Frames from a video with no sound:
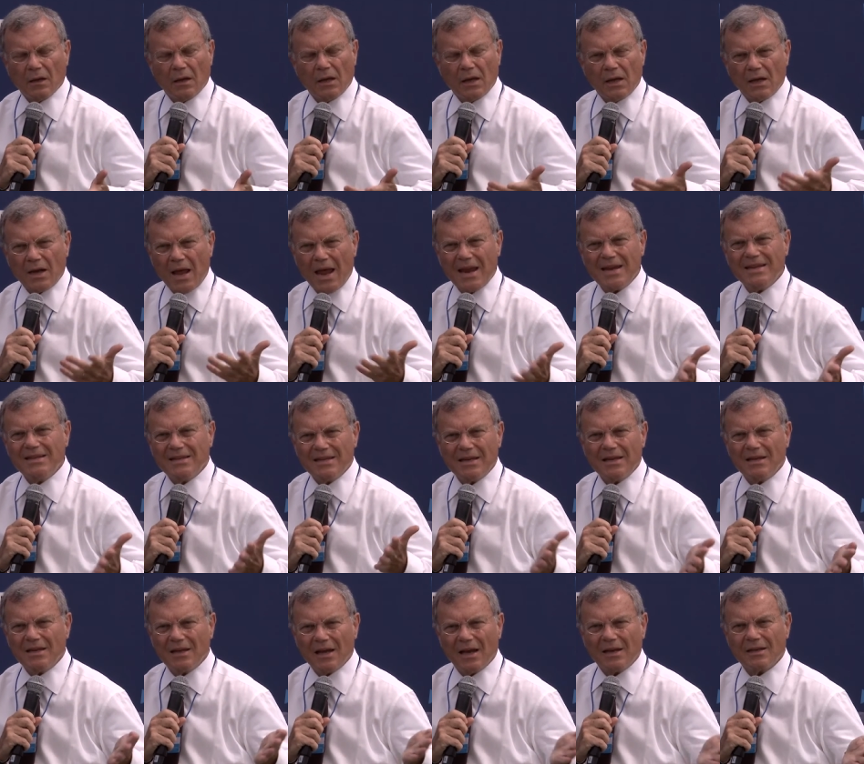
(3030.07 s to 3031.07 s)
in
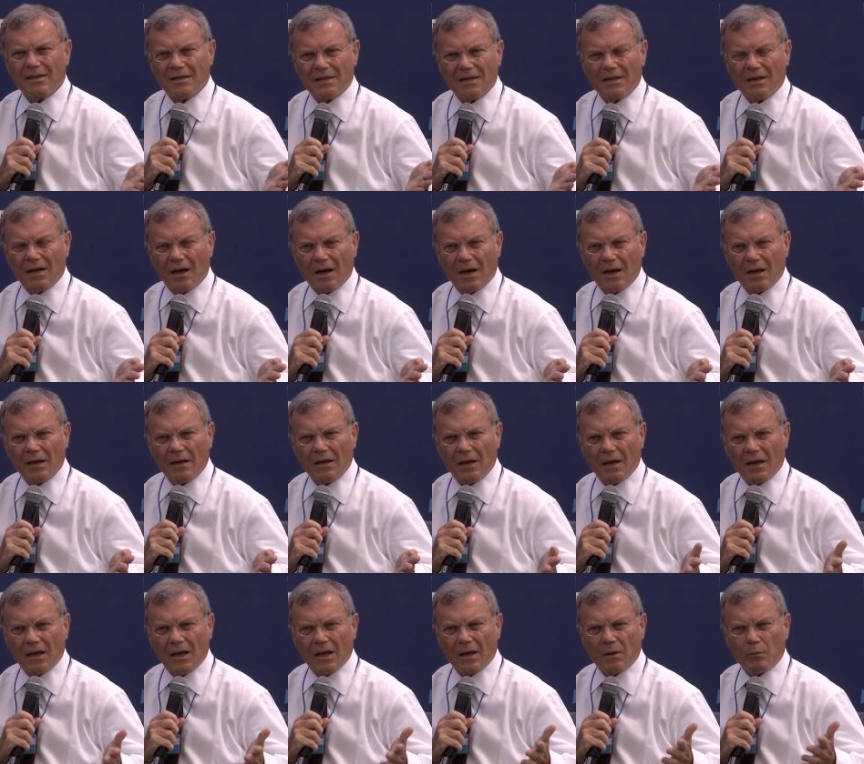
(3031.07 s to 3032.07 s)
1899,
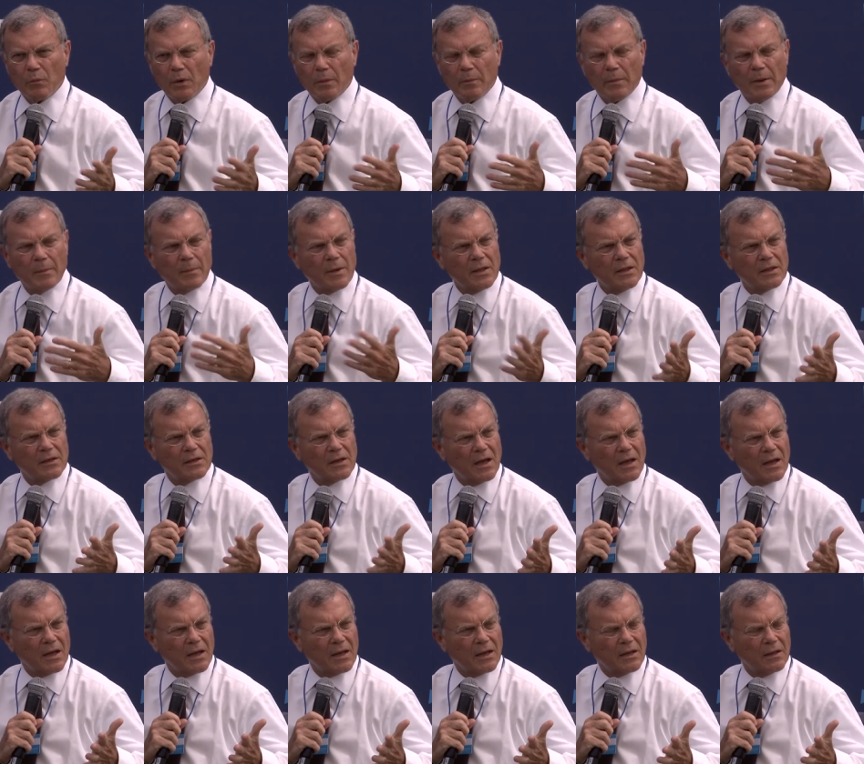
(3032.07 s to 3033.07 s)
and when my mother
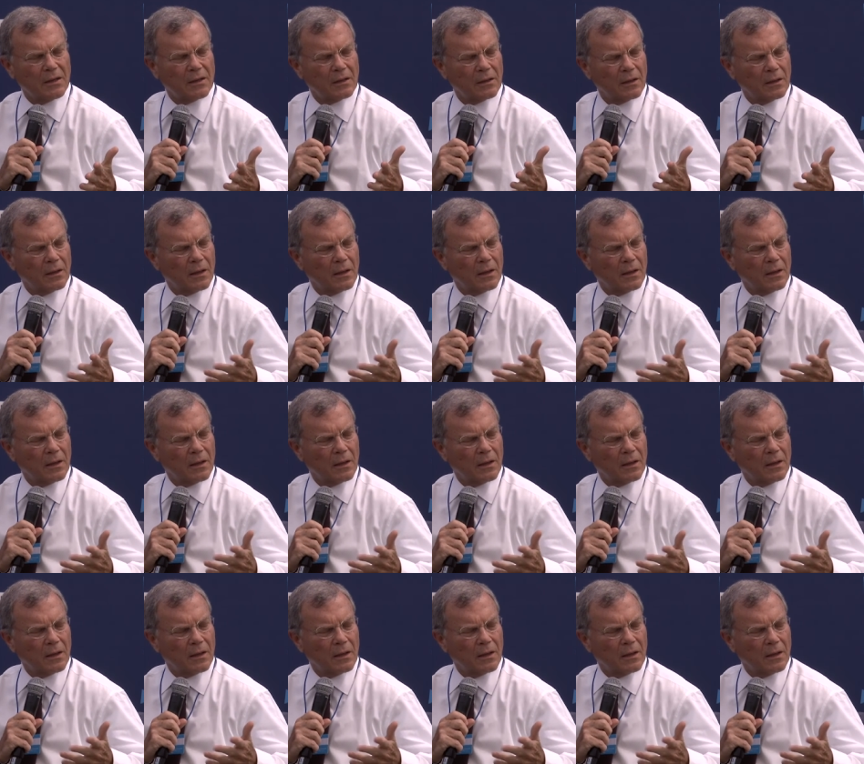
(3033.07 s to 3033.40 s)
died,